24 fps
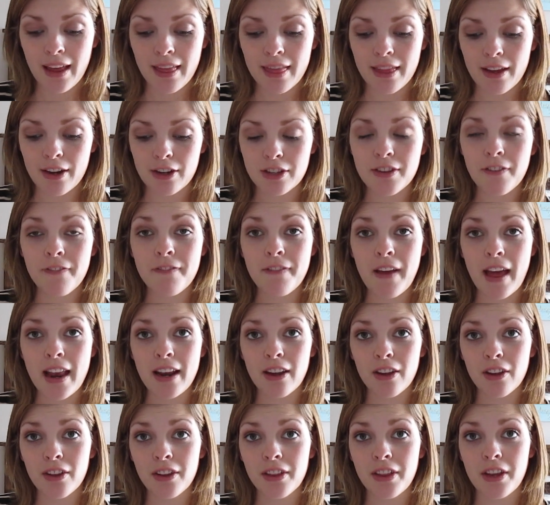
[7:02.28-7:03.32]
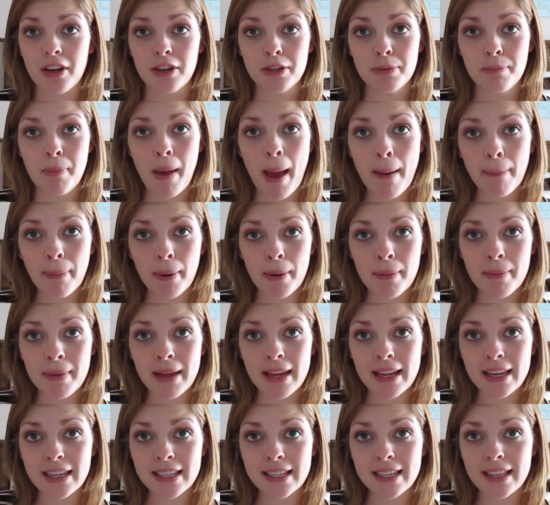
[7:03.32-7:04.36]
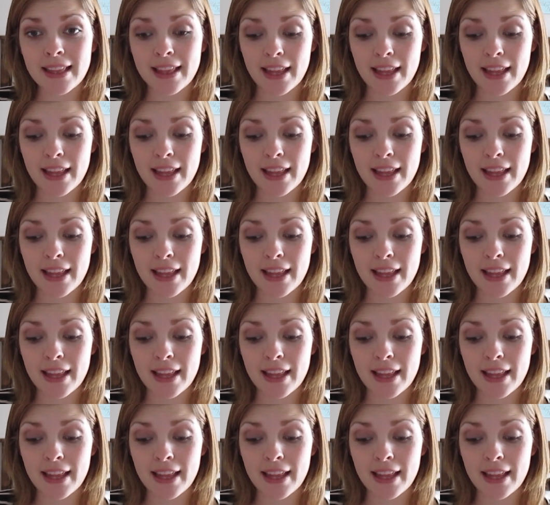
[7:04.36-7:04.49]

there's fennel, there's peppermint,